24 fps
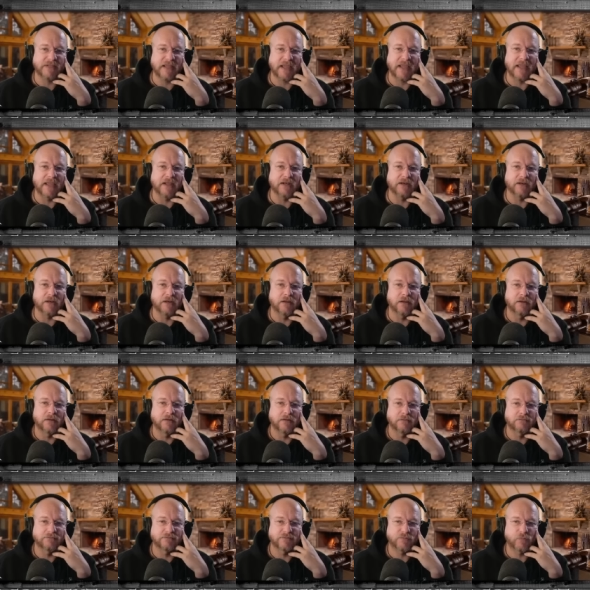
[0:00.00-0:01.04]
and
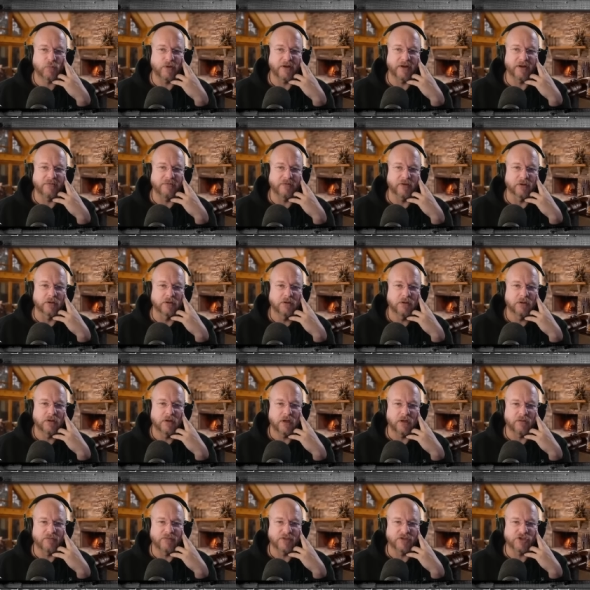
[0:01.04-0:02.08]
whatever
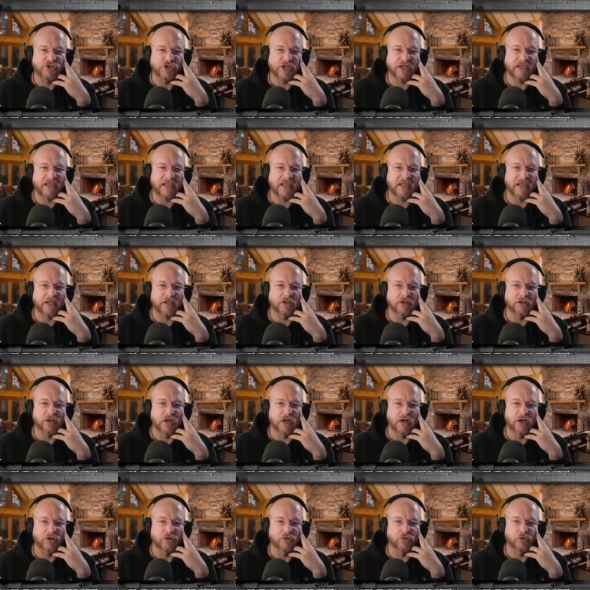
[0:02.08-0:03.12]
of the
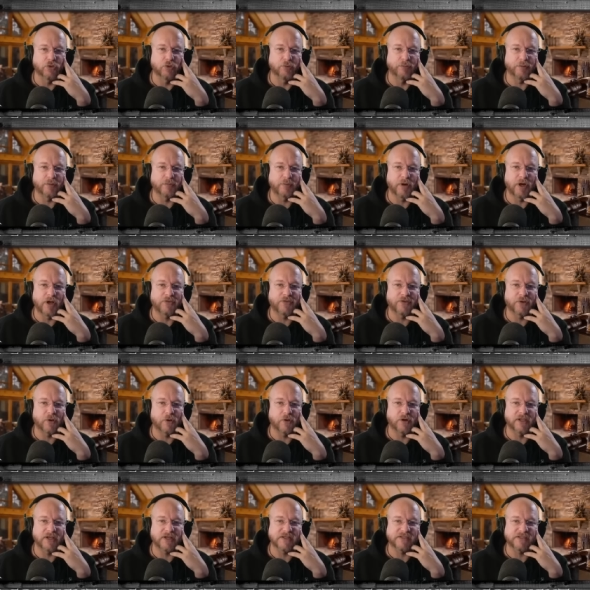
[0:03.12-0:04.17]
JKN group bought the
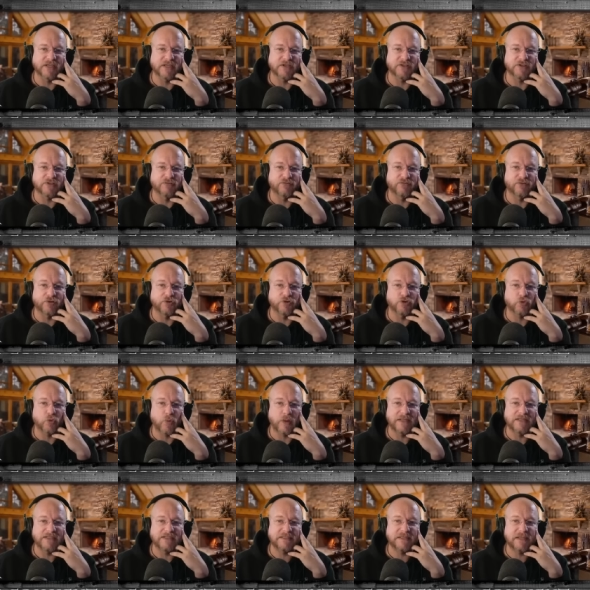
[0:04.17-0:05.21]
organization for
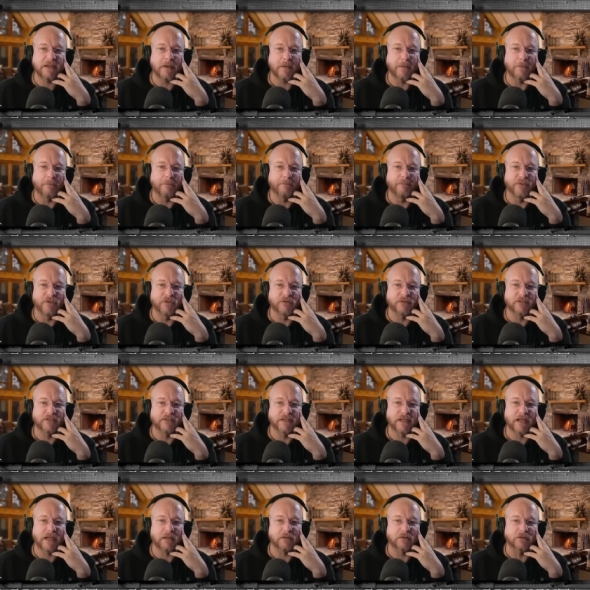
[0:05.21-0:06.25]
$20 million
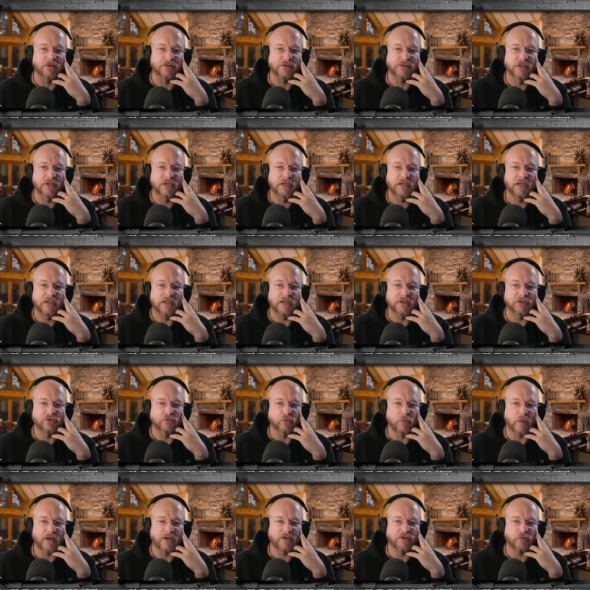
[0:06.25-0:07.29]
in
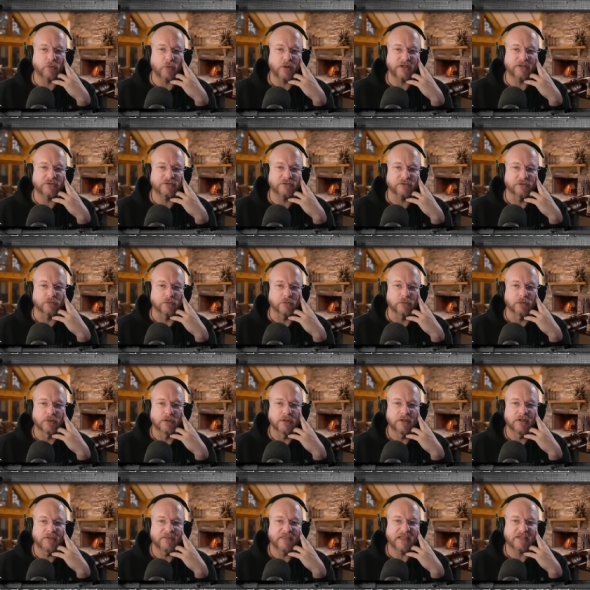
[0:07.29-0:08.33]
2022.
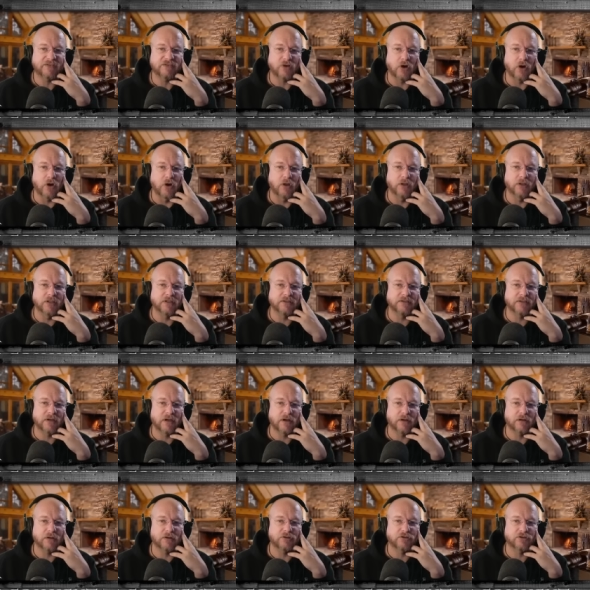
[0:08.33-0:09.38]
That's all it
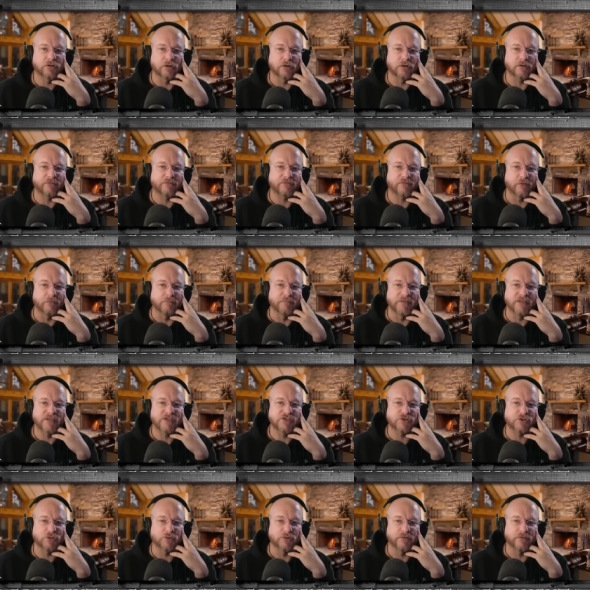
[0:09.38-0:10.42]
took for
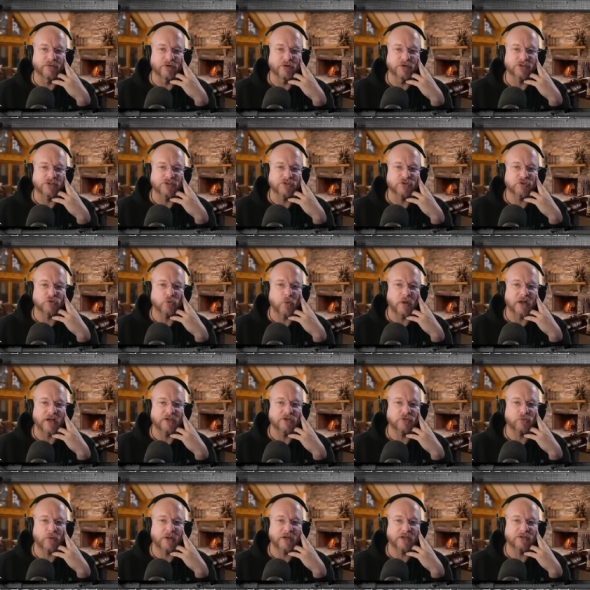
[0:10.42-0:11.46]
Miss Universe's
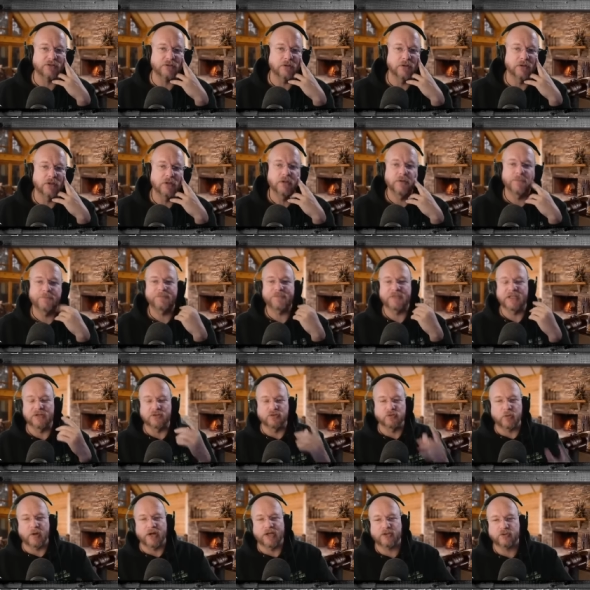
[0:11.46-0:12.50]

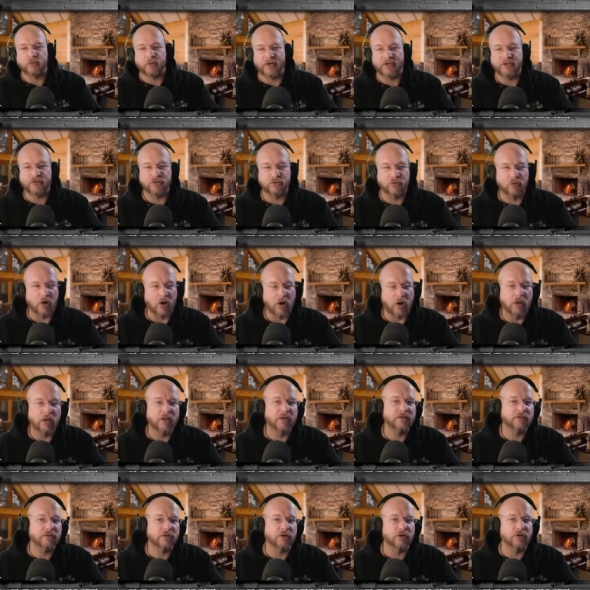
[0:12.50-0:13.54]
2022. All
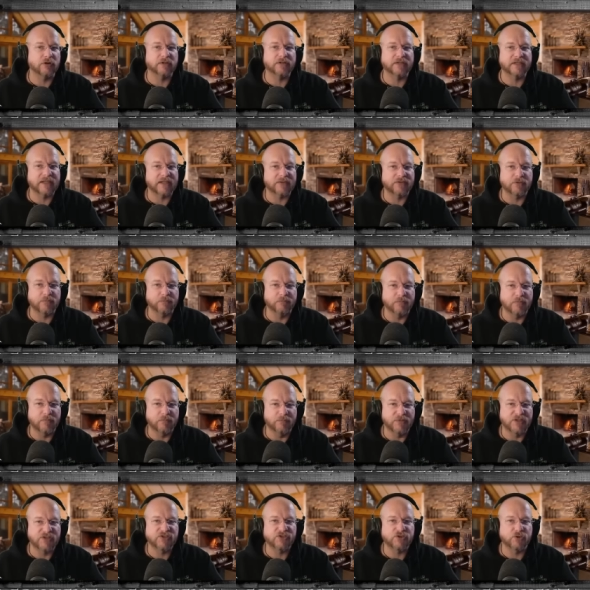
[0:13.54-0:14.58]
it took to get the
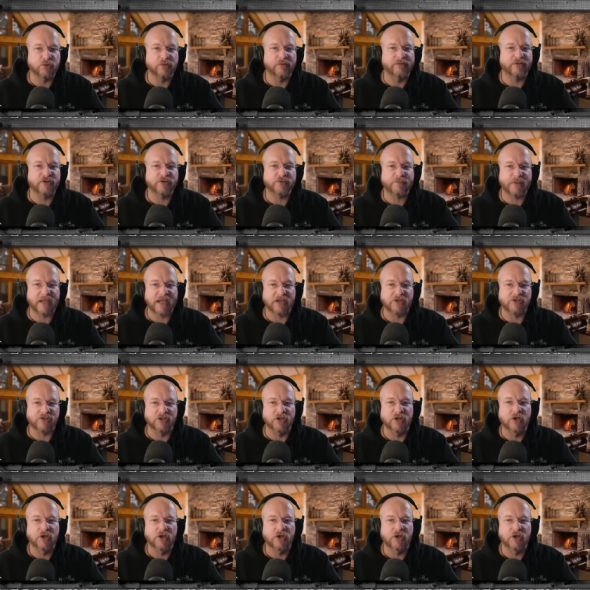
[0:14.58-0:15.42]
Miss Universe pageant